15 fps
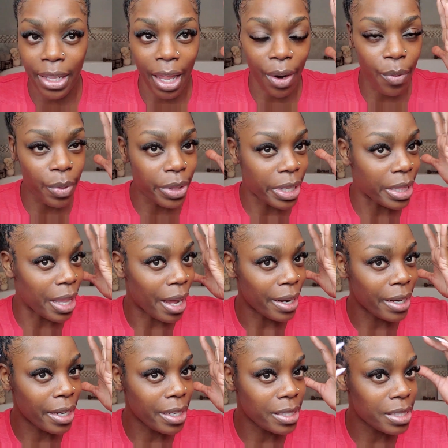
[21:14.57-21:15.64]
like when the light
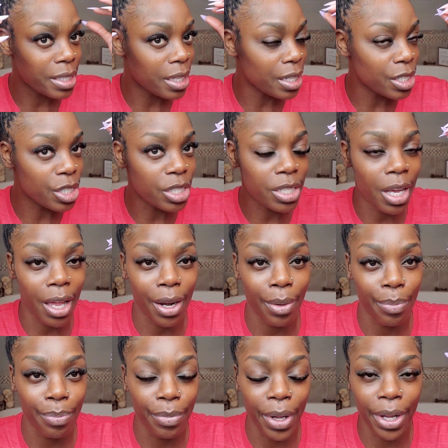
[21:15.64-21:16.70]
hits it, it just kind
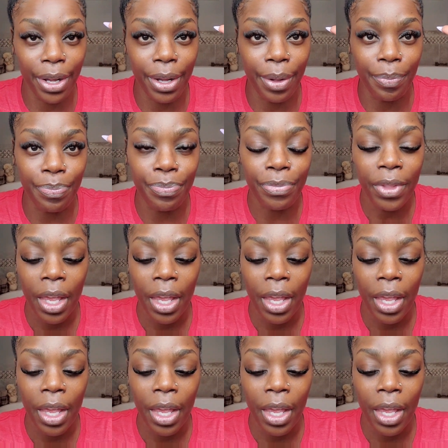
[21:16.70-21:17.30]
of,